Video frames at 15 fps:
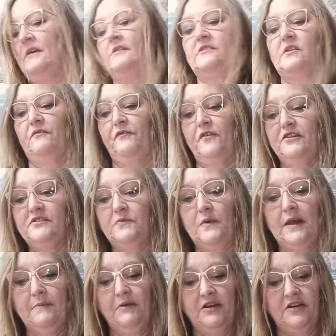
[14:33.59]
So first
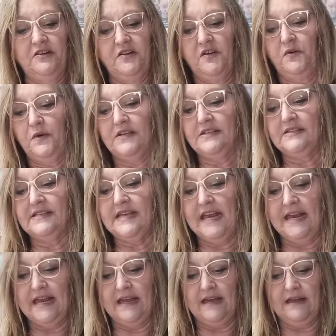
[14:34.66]
what I'm going to do is
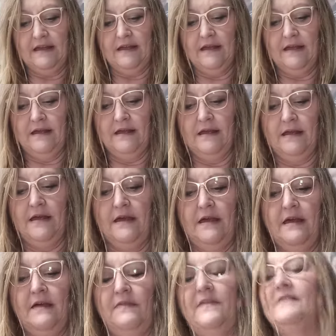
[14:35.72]
take
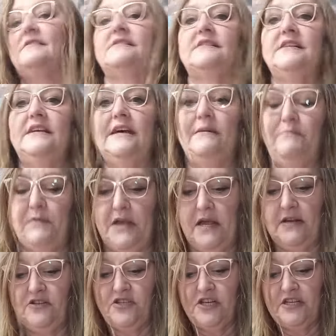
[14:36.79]
this tip
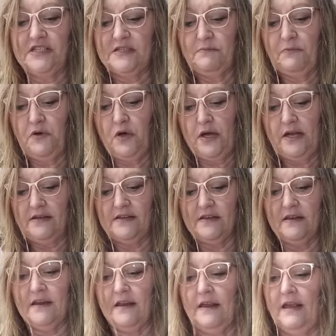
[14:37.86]
and just put
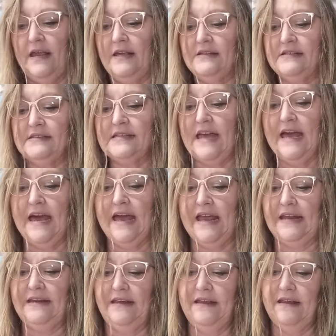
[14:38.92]

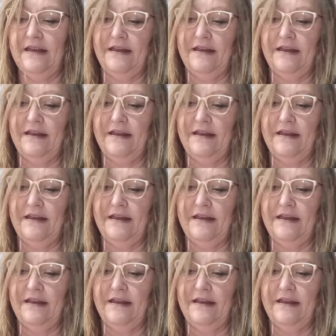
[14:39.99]
inside